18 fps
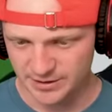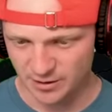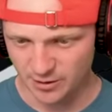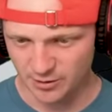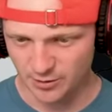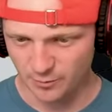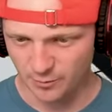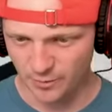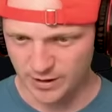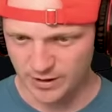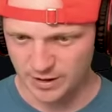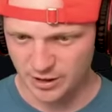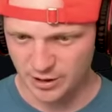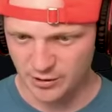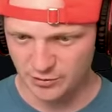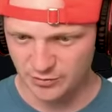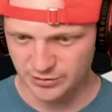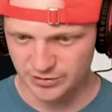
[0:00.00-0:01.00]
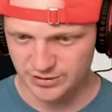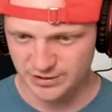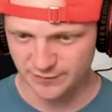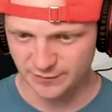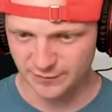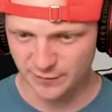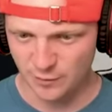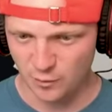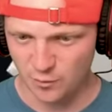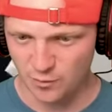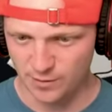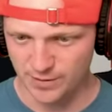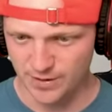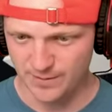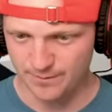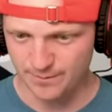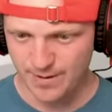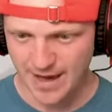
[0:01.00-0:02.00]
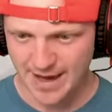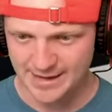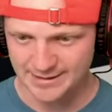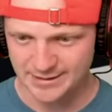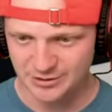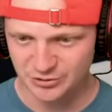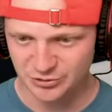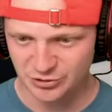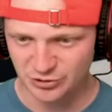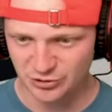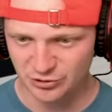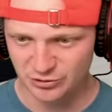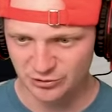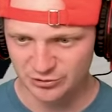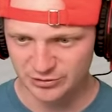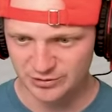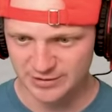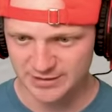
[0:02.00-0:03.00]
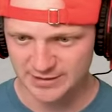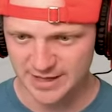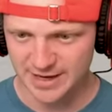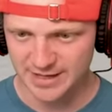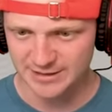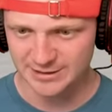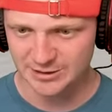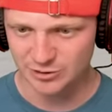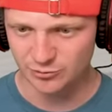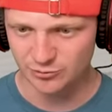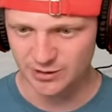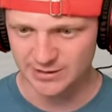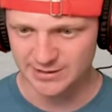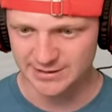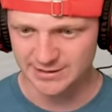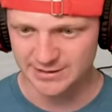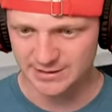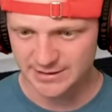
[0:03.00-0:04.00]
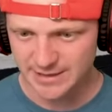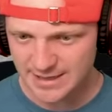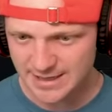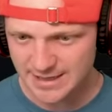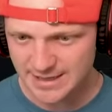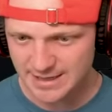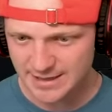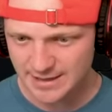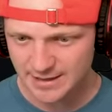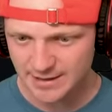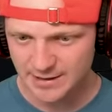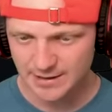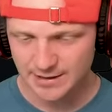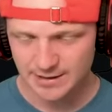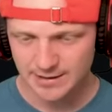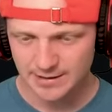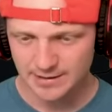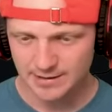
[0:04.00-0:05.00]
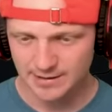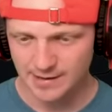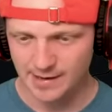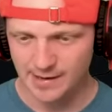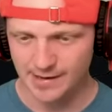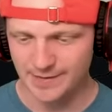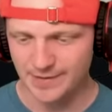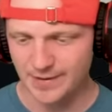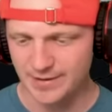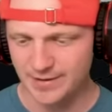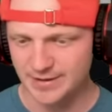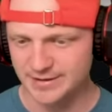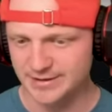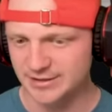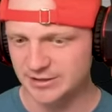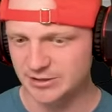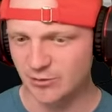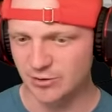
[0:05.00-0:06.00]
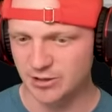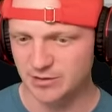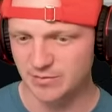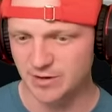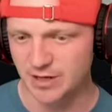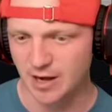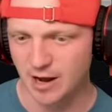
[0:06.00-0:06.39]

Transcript: are the windows for the passengers, as you can see. And then this is going to be